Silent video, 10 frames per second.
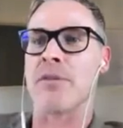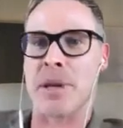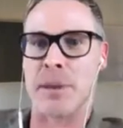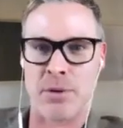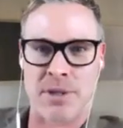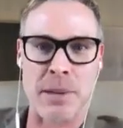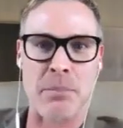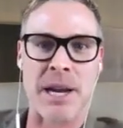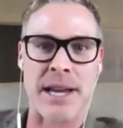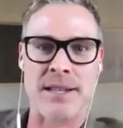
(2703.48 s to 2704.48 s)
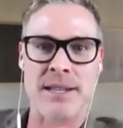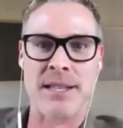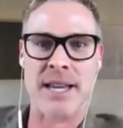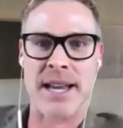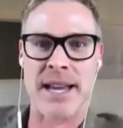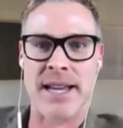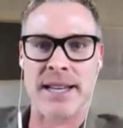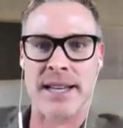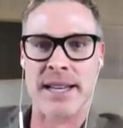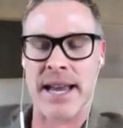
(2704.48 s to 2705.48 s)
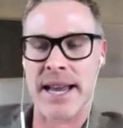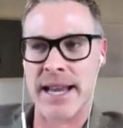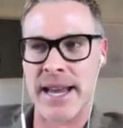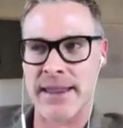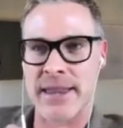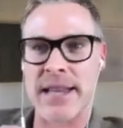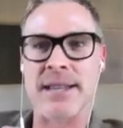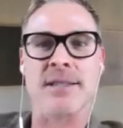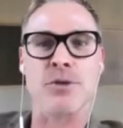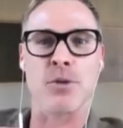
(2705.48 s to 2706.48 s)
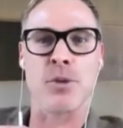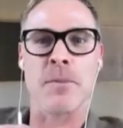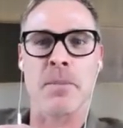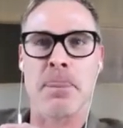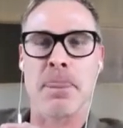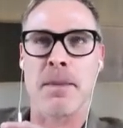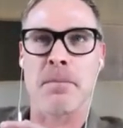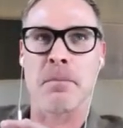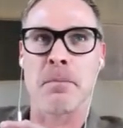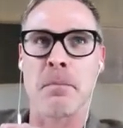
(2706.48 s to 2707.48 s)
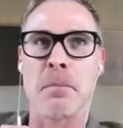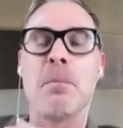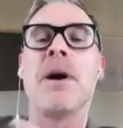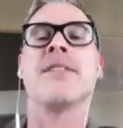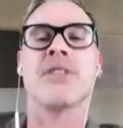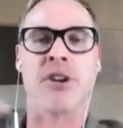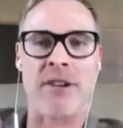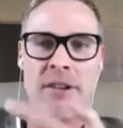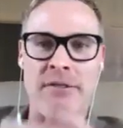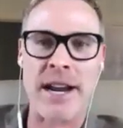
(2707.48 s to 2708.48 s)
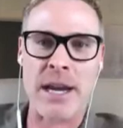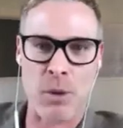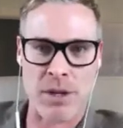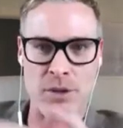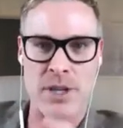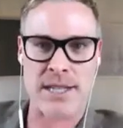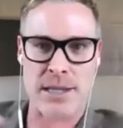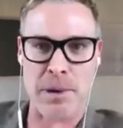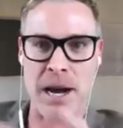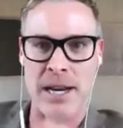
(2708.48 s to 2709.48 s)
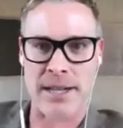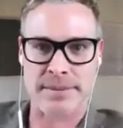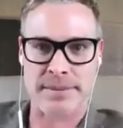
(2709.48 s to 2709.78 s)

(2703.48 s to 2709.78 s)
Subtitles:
people templates and things to hit the ground running once we get to Bali.